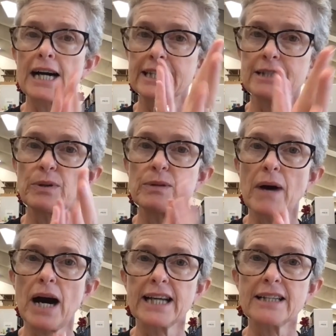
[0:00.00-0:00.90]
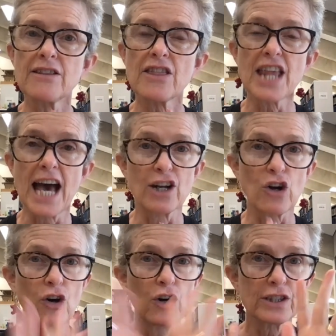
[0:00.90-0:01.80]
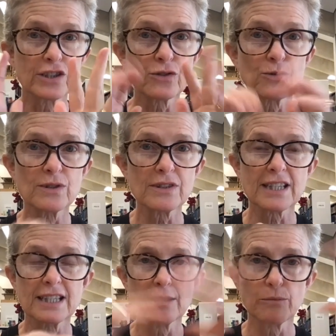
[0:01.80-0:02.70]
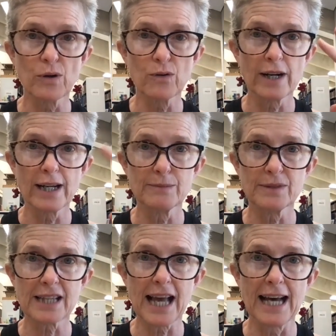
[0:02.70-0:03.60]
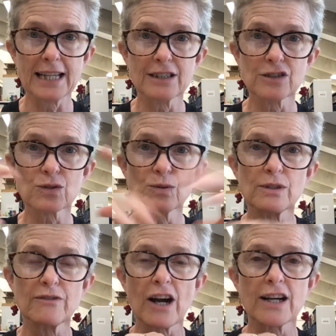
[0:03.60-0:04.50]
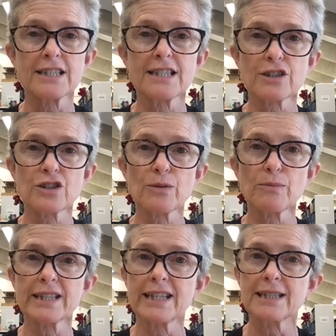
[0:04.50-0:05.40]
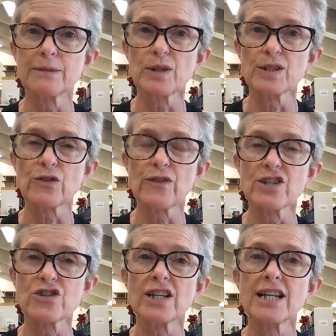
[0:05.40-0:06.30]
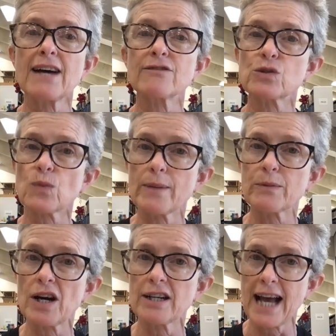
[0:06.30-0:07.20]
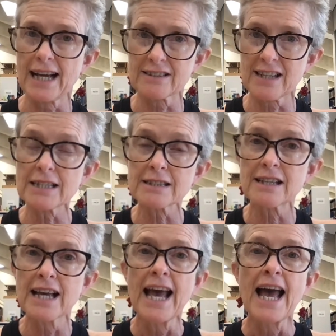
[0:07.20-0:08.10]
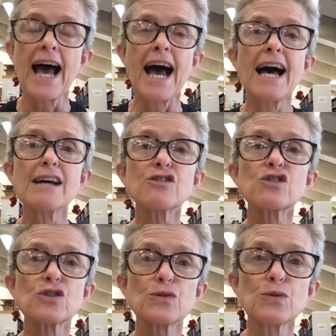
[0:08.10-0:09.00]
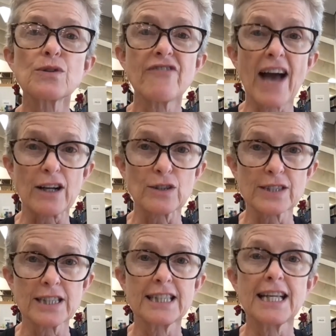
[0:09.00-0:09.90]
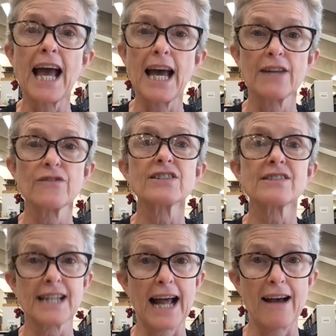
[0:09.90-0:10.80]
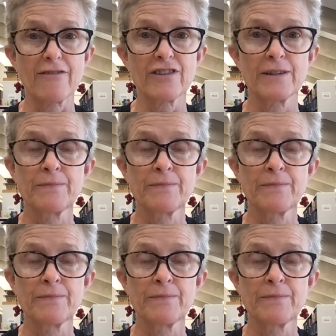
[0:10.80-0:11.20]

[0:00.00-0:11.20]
Keep in mind that all the students in the programs at the School of Architecture, Planning and Preservation have swipe card access, as do the faculty and the staff.